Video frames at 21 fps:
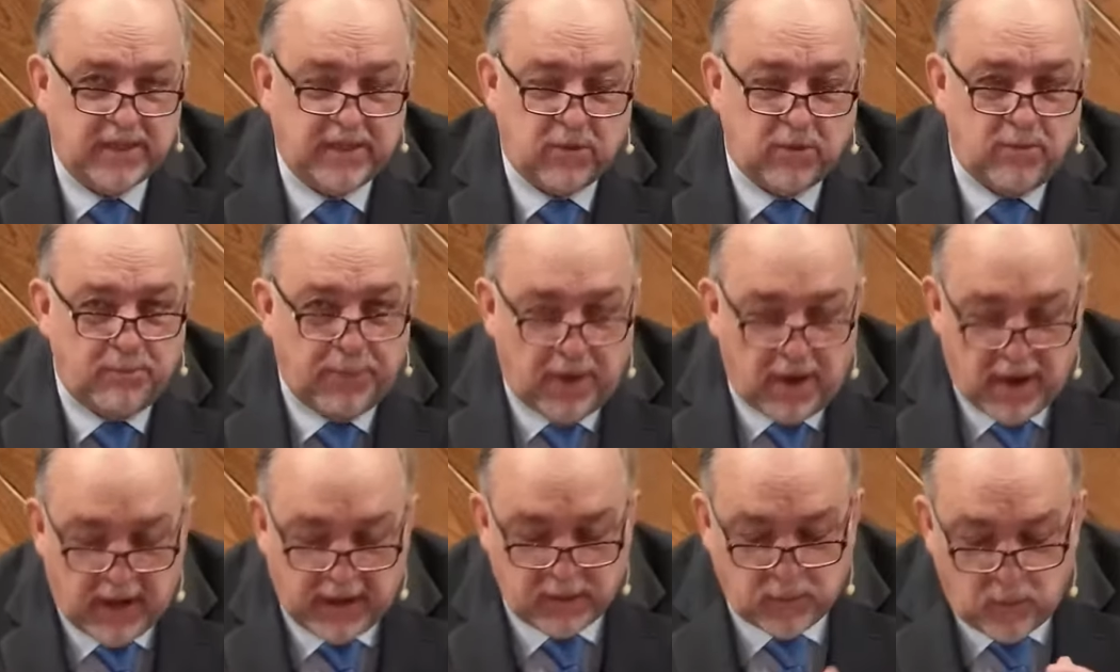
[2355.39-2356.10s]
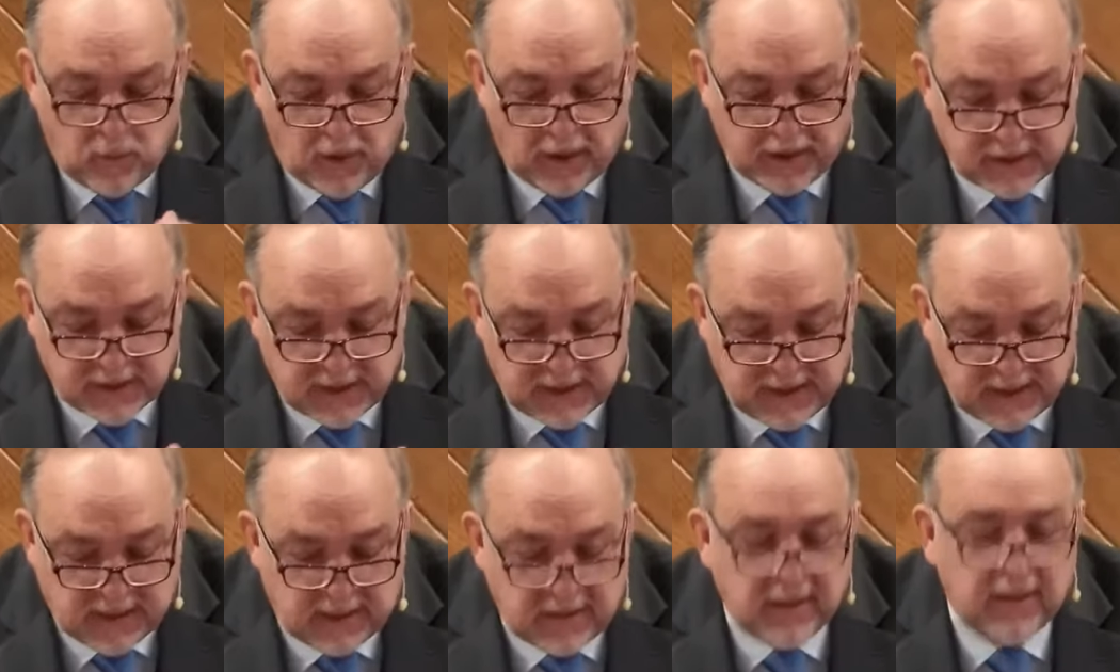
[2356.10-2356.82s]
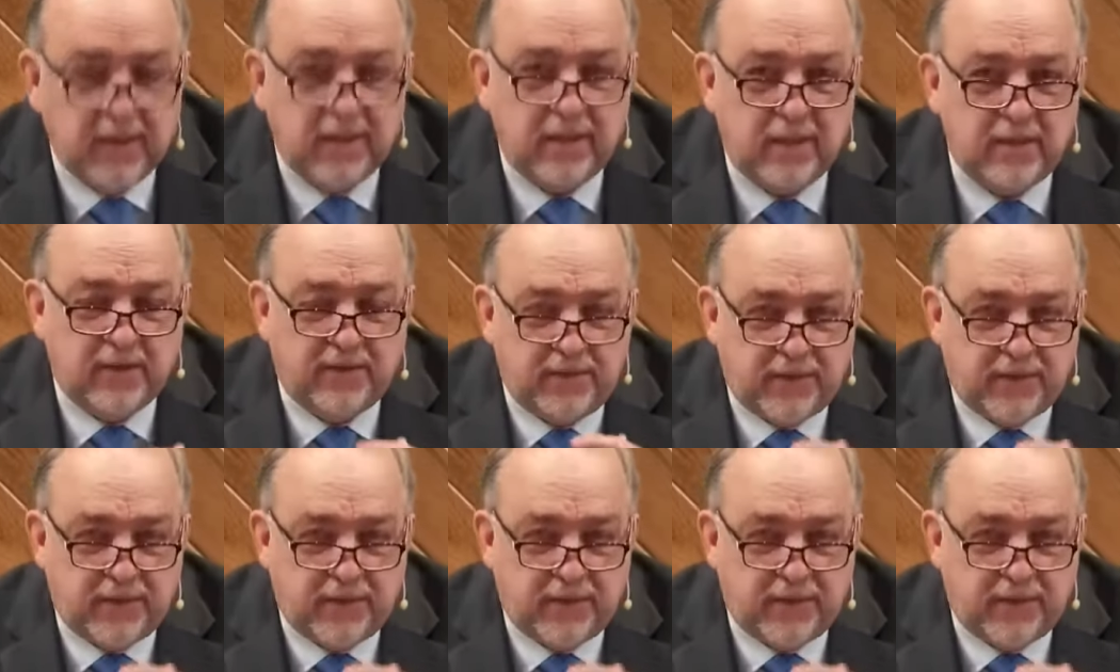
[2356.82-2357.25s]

Their bond was in the